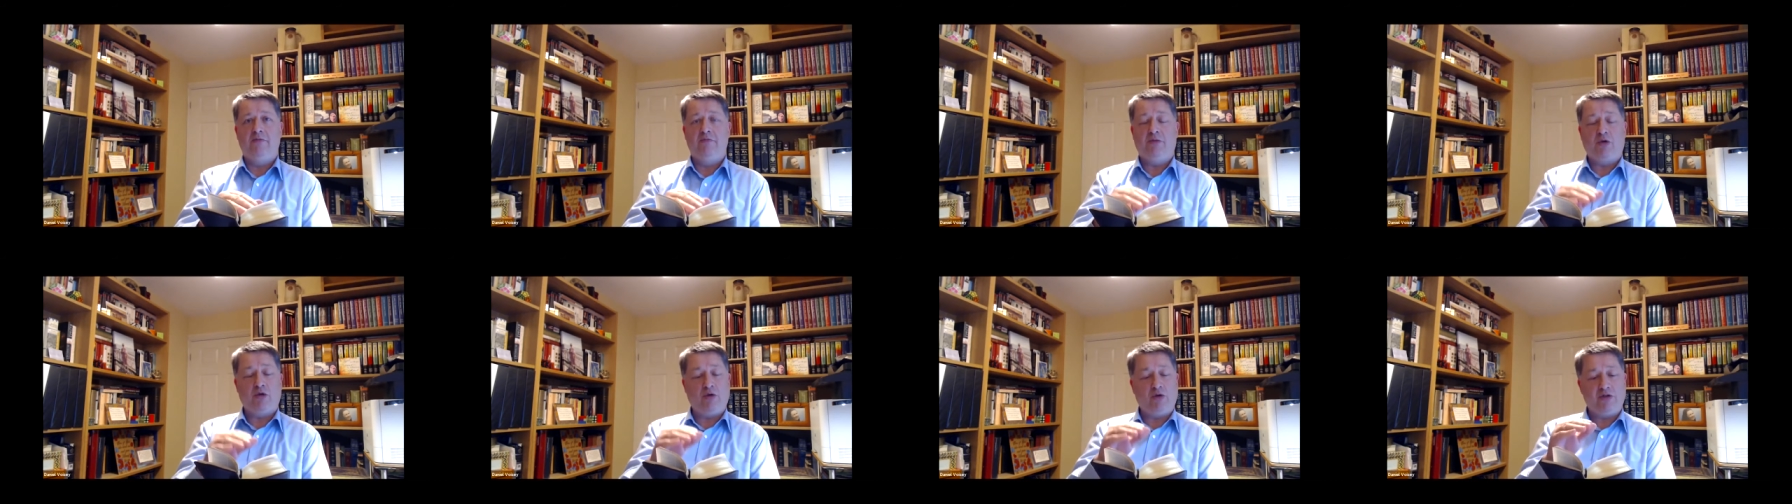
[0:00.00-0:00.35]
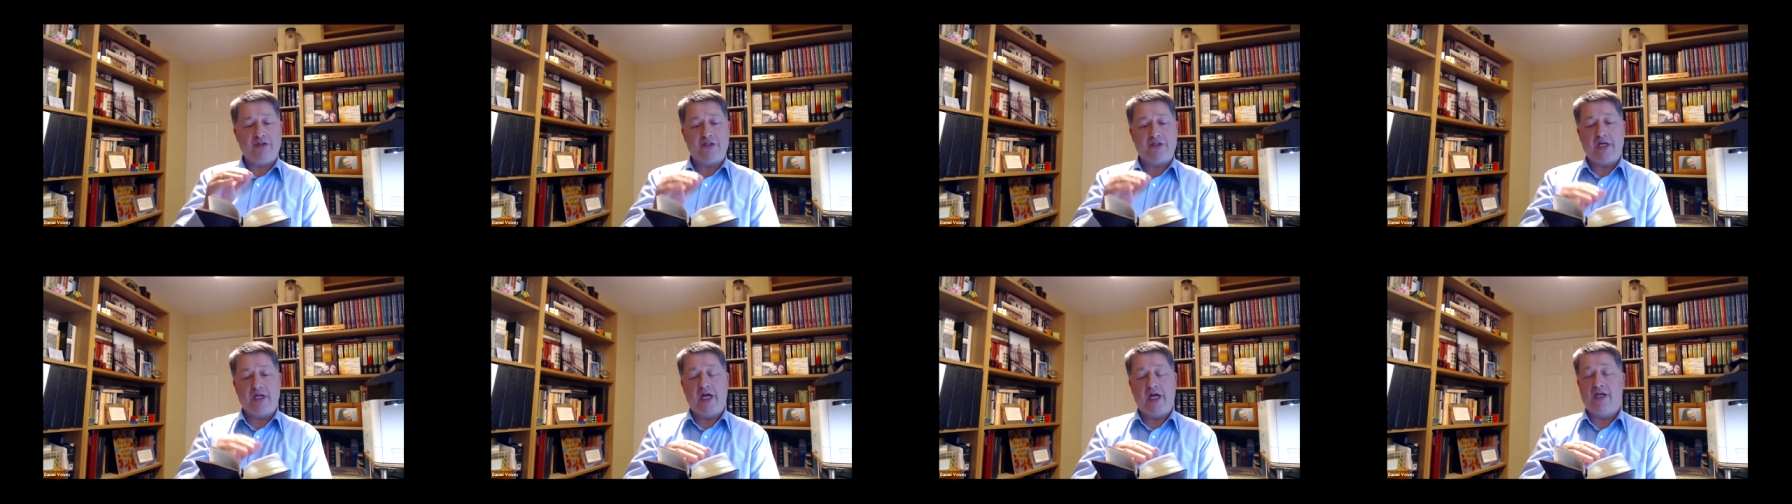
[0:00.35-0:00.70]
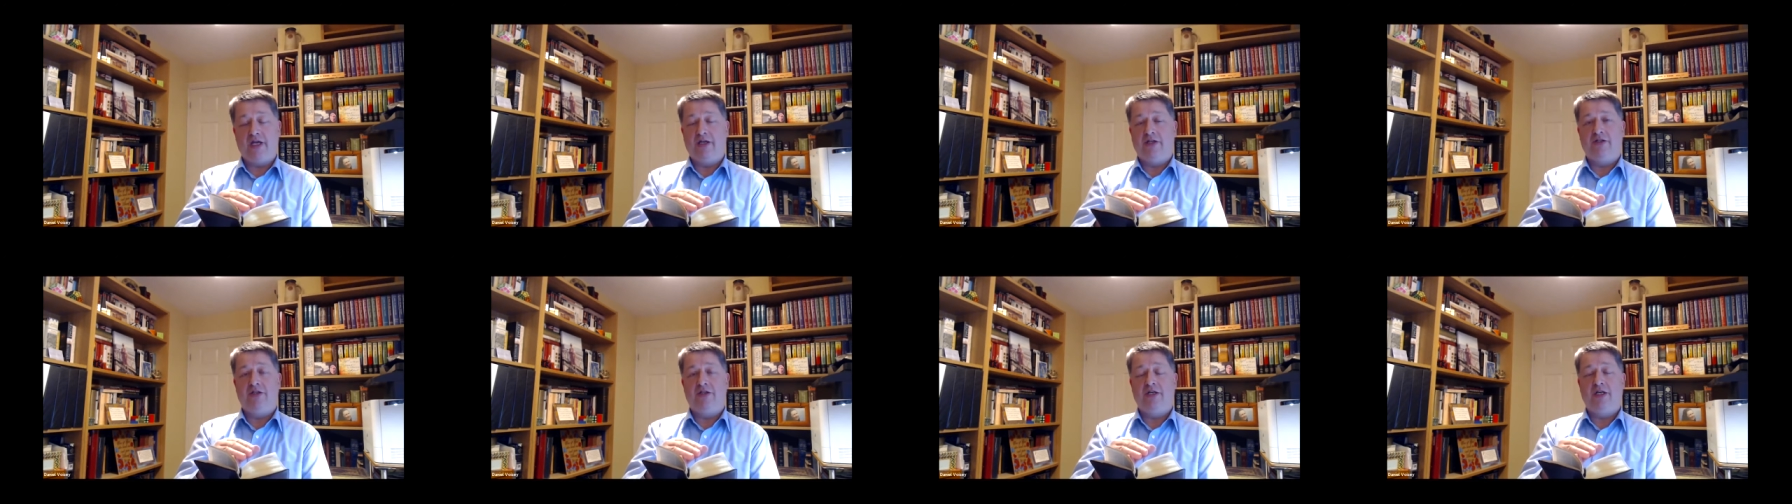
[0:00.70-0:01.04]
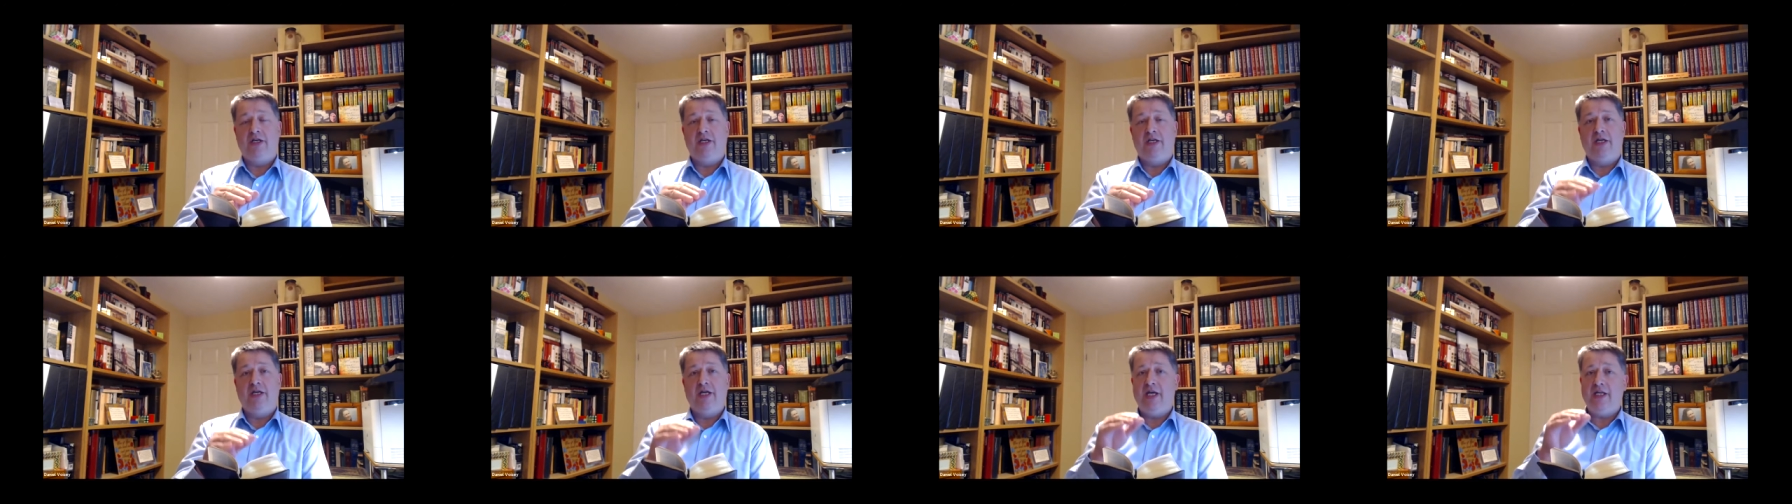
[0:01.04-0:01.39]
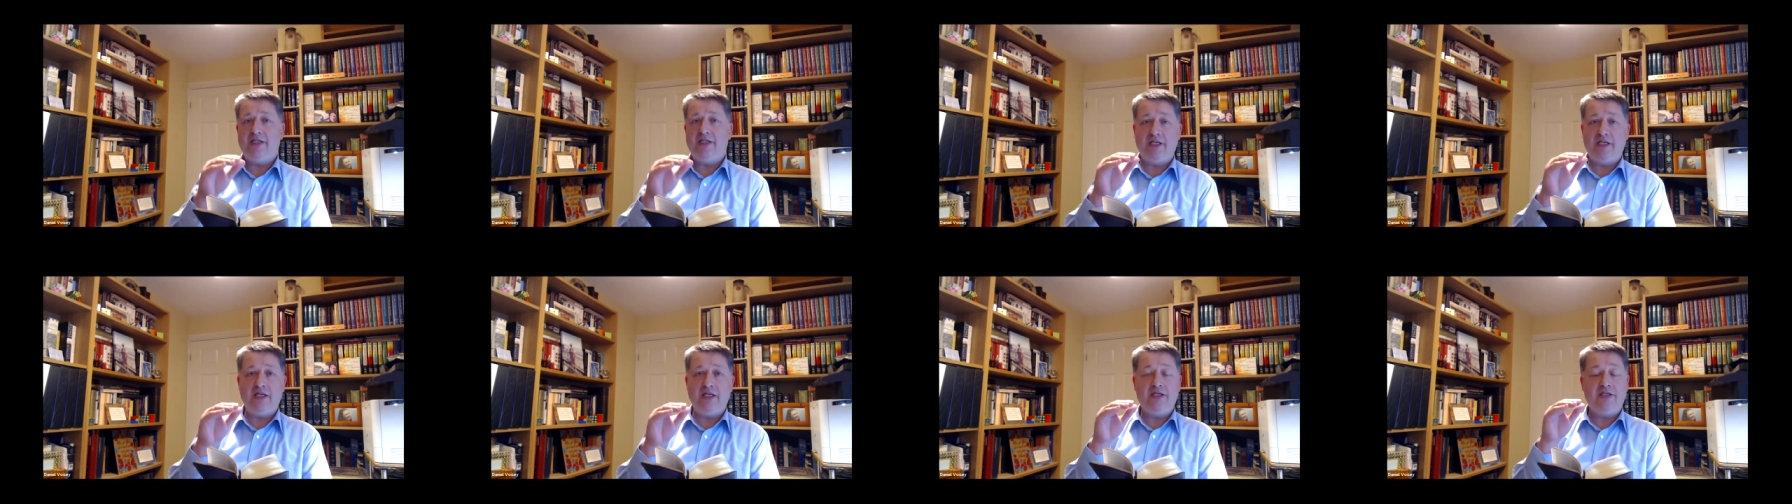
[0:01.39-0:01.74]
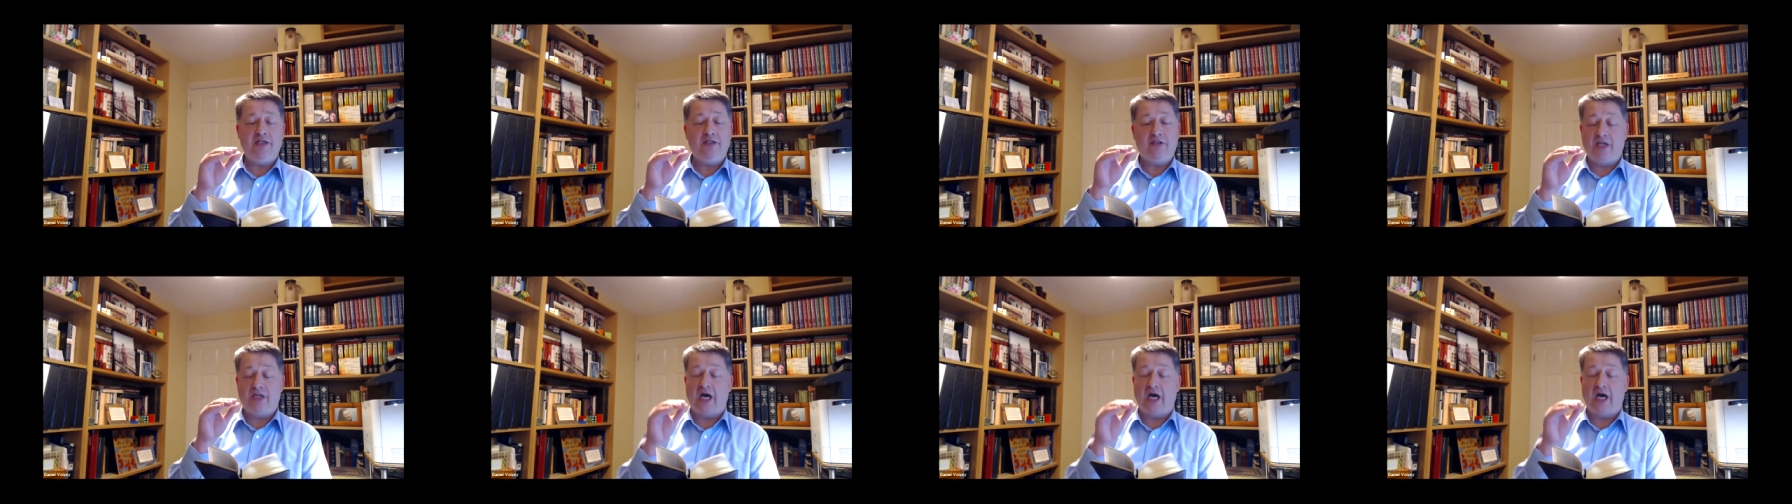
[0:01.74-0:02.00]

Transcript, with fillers: Paul says it is